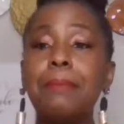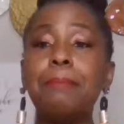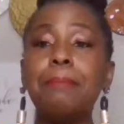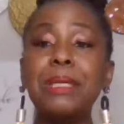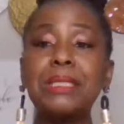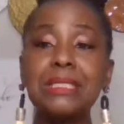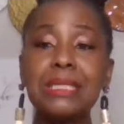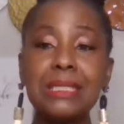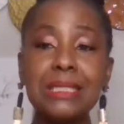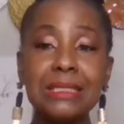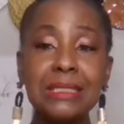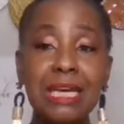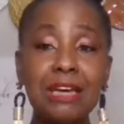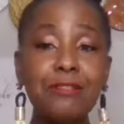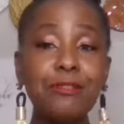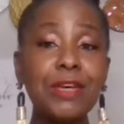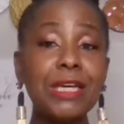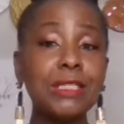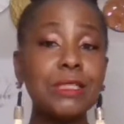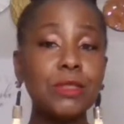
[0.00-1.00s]
Bitterness
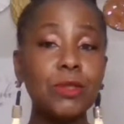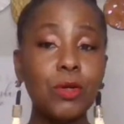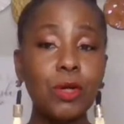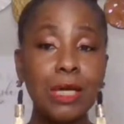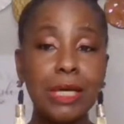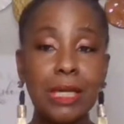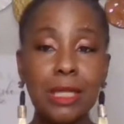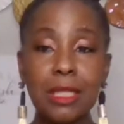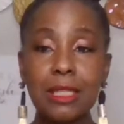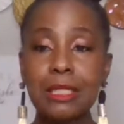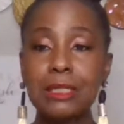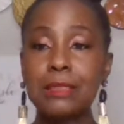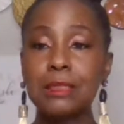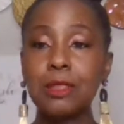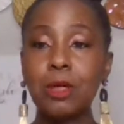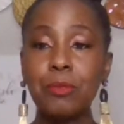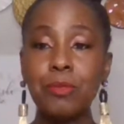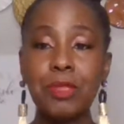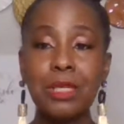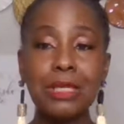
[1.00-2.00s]
affects our health is
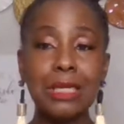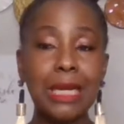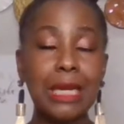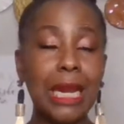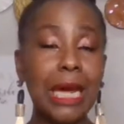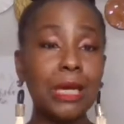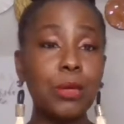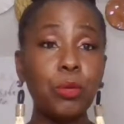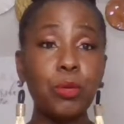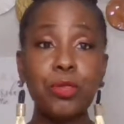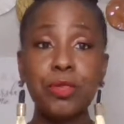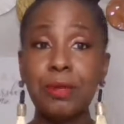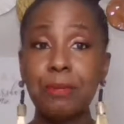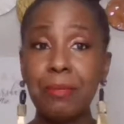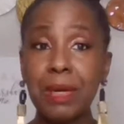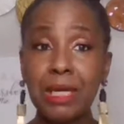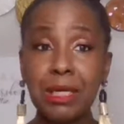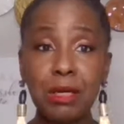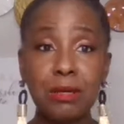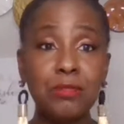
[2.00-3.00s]
something that I don't think
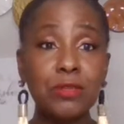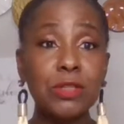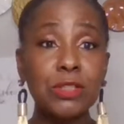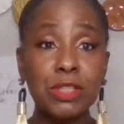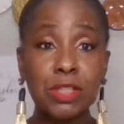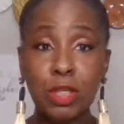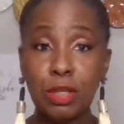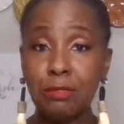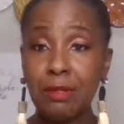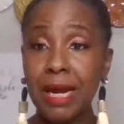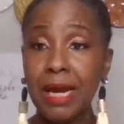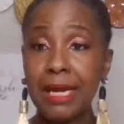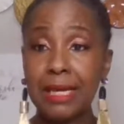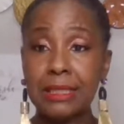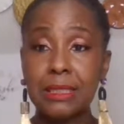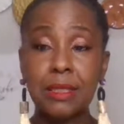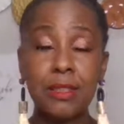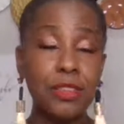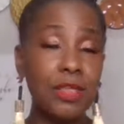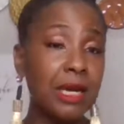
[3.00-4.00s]
many of us, you're right,
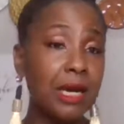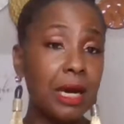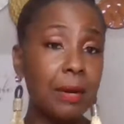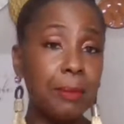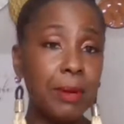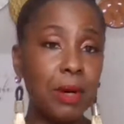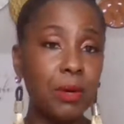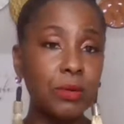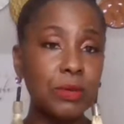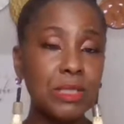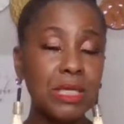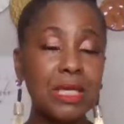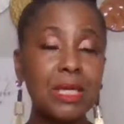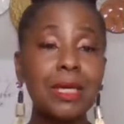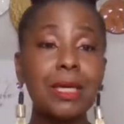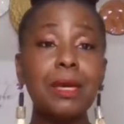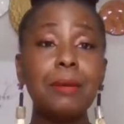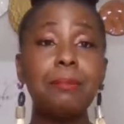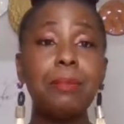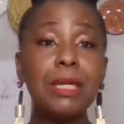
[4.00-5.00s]
think about,
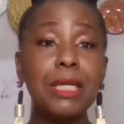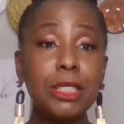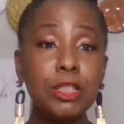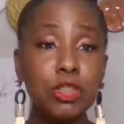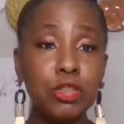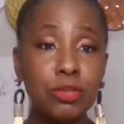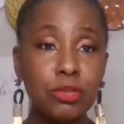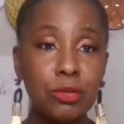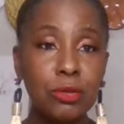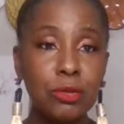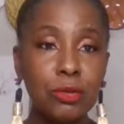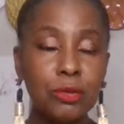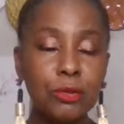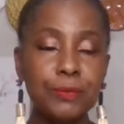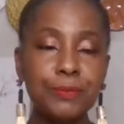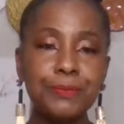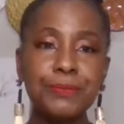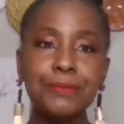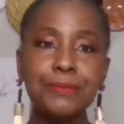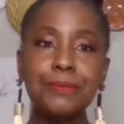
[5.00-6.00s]
but it's true.
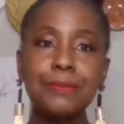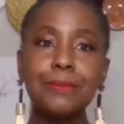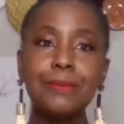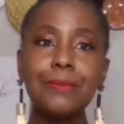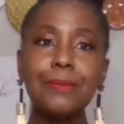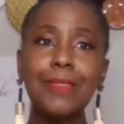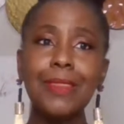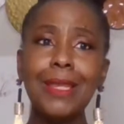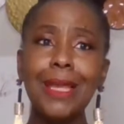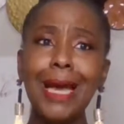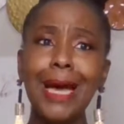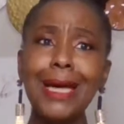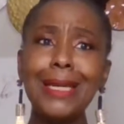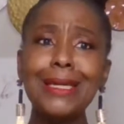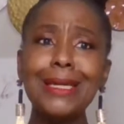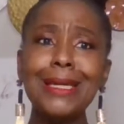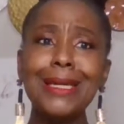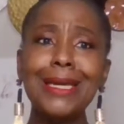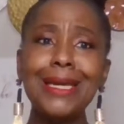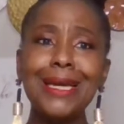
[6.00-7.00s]

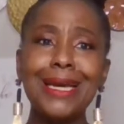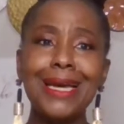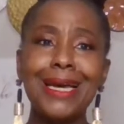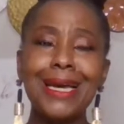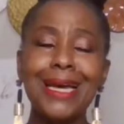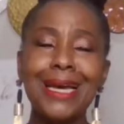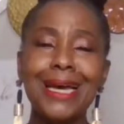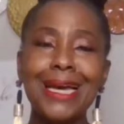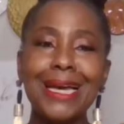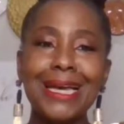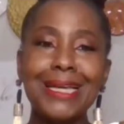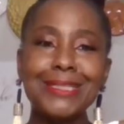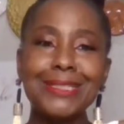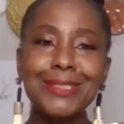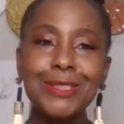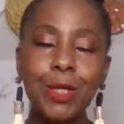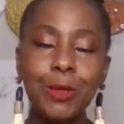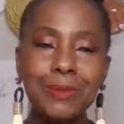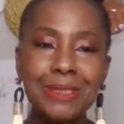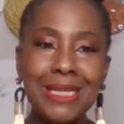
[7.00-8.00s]
And
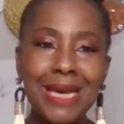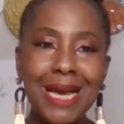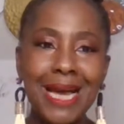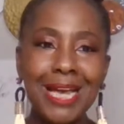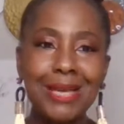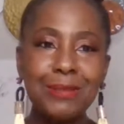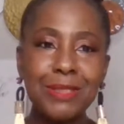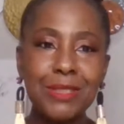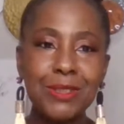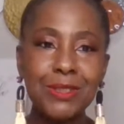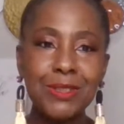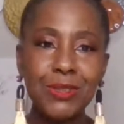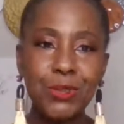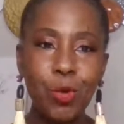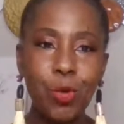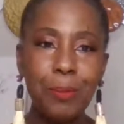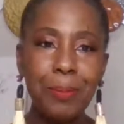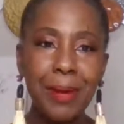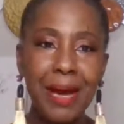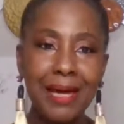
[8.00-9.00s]
sometimes it's
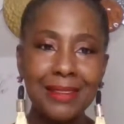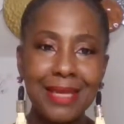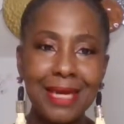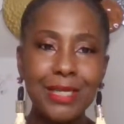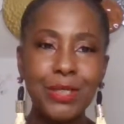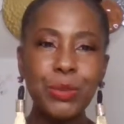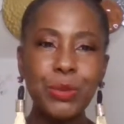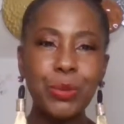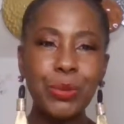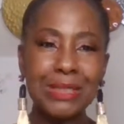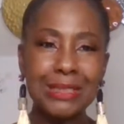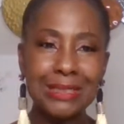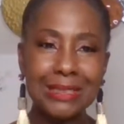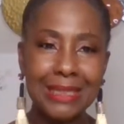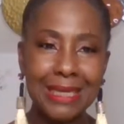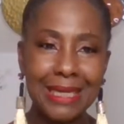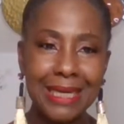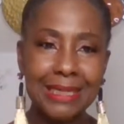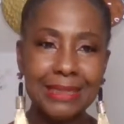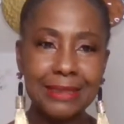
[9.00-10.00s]
so bad that you will
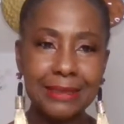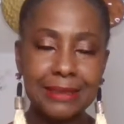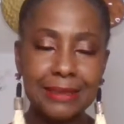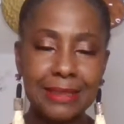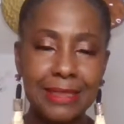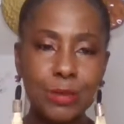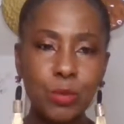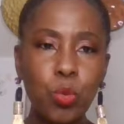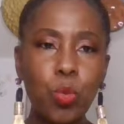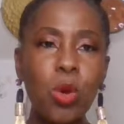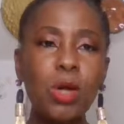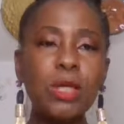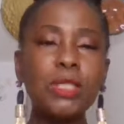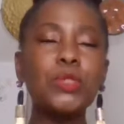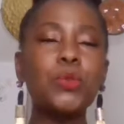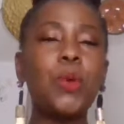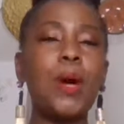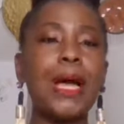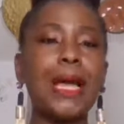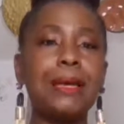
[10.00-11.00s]
taste it. What
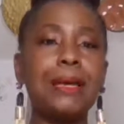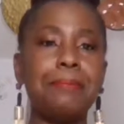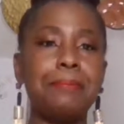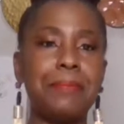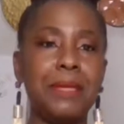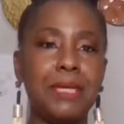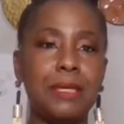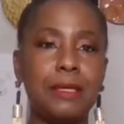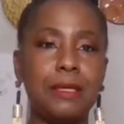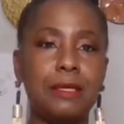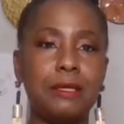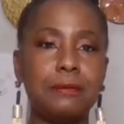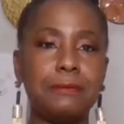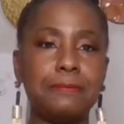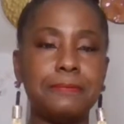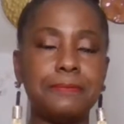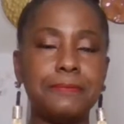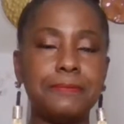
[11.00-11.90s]
do I mean?